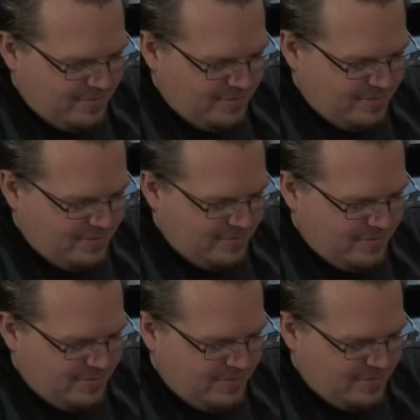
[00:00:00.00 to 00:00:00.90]

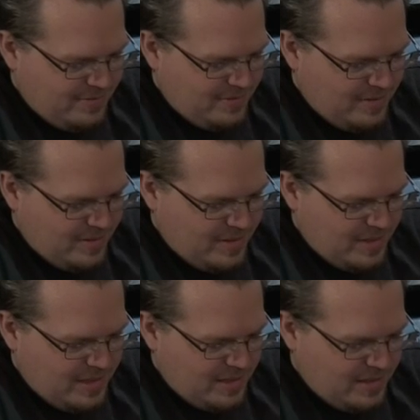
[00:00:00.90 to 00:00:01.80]

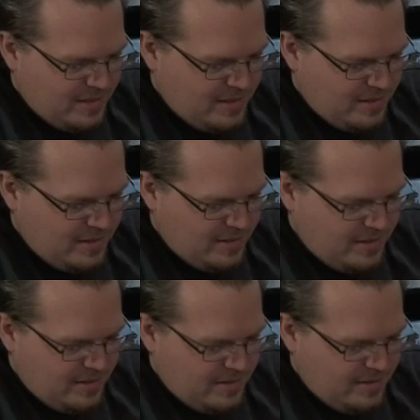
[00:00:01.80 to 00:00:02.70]

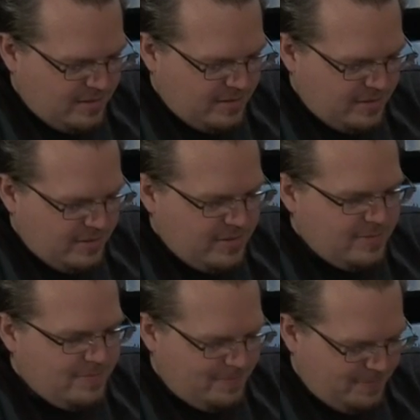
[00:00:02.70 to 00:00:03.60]

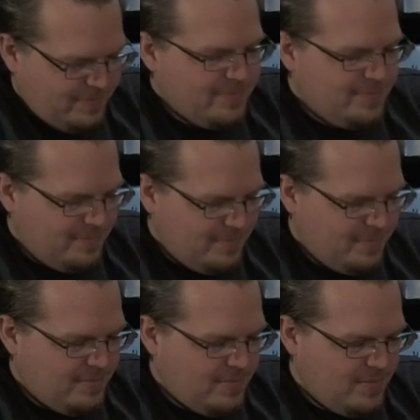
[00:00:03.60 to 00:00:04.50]

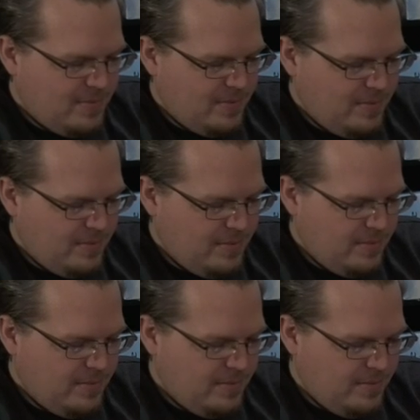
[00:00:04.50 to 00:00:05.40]

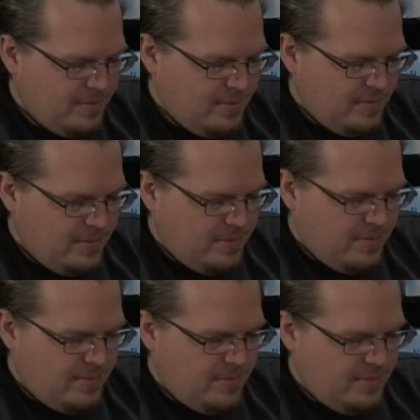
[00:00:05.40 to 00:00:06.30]

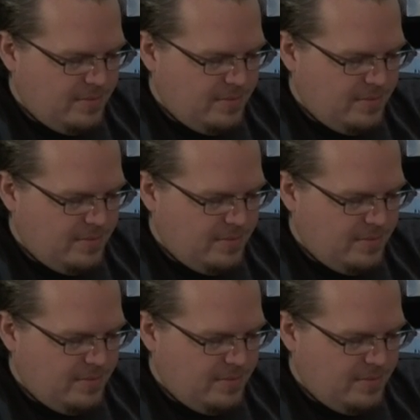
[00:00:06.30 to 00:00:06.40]
No words are spoken by the person on screen.